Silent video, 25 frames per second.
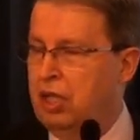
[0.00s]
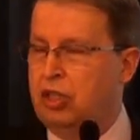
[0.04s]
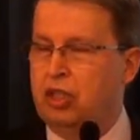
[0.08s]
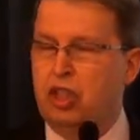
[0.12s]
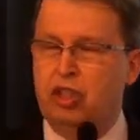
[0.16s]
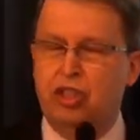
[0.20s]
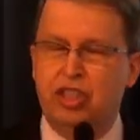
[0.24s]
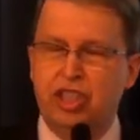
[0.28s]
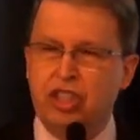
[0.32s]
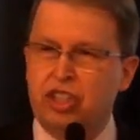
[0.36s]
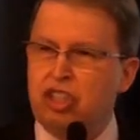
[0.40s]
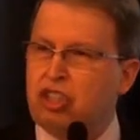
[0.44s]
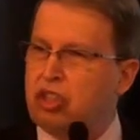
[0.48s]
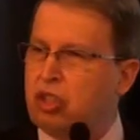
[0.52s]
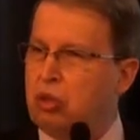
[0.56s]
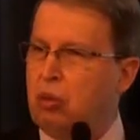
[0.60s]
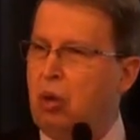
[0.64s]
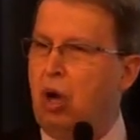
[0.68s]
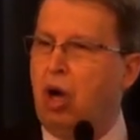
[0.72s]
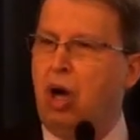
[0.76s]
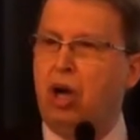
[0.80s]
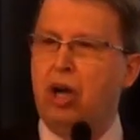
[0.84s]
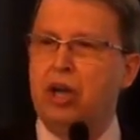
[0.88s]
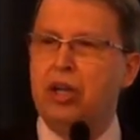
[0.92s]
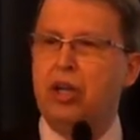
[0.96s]
The
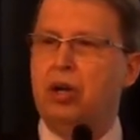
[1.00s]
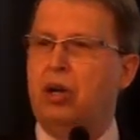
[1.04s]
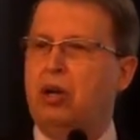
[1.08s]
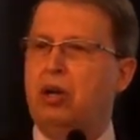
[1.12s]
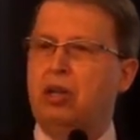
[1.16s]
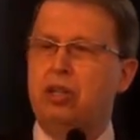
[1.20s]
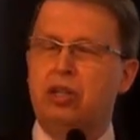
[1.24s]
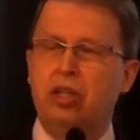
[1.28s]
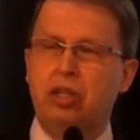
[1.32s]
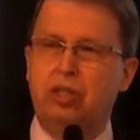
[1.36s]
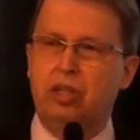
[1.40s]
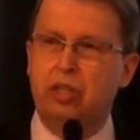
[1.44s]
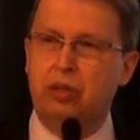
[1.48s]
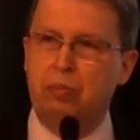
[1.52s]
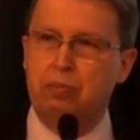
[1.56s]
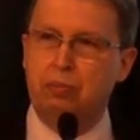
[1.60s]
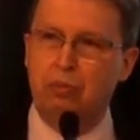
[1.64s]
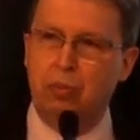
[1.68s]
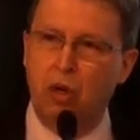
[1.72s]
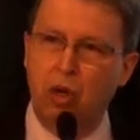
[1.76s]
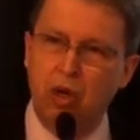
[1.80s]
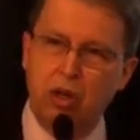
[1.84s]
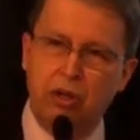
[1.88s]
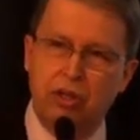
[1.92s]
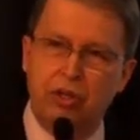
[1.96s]
destroyer, the, the
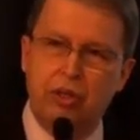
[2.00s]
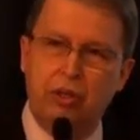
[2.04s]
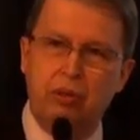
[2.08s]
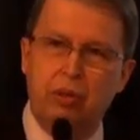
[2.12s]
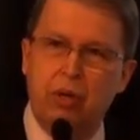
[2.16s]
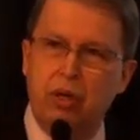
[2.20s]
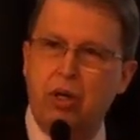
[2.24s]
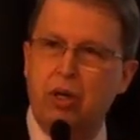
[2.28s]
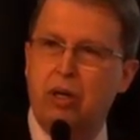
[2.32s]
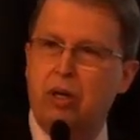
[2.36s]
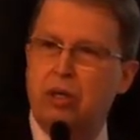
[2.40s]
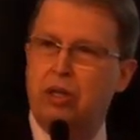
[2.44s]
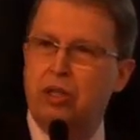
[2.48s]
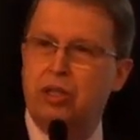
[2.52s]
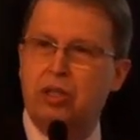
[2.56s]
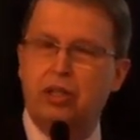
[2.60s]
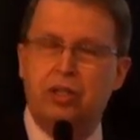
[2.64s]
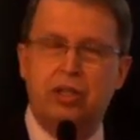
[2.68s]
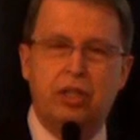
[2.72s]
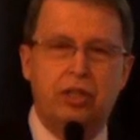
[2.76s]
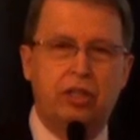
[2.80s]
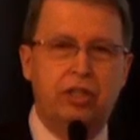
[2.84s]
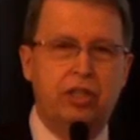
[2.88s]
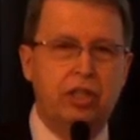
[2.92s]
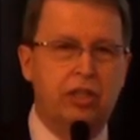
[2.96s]
murderer, the,
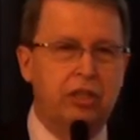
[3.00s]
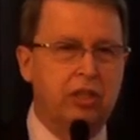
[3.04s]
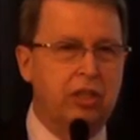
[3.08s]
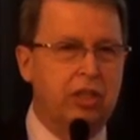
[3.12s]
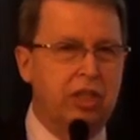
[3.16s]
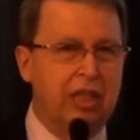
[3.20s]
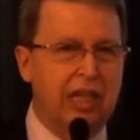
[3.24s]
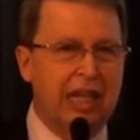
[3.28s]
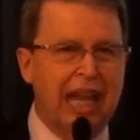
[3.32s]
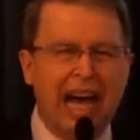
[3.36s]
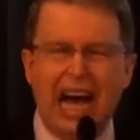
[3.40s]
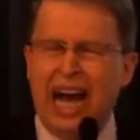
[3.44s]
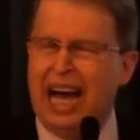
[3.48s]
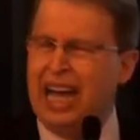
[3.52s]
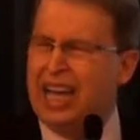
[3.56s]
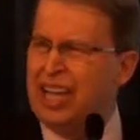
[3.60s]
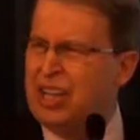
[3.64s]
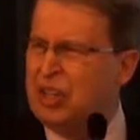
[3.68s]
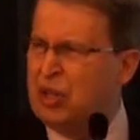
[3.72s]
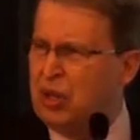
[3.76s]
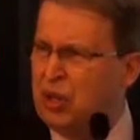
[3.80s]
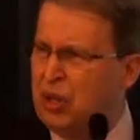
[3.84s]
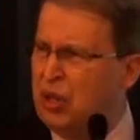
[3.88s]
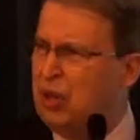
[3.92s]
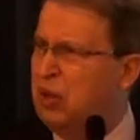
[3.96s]
the, the
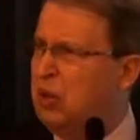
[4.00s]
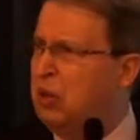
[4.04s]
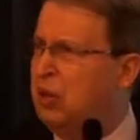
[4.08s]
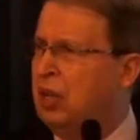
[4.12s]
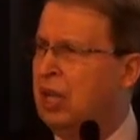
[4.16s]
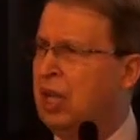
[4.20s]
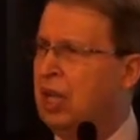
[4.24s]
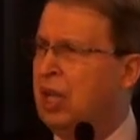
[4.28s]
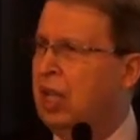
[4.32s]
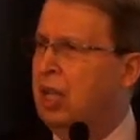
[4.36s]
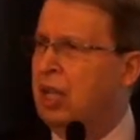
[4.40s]
liar,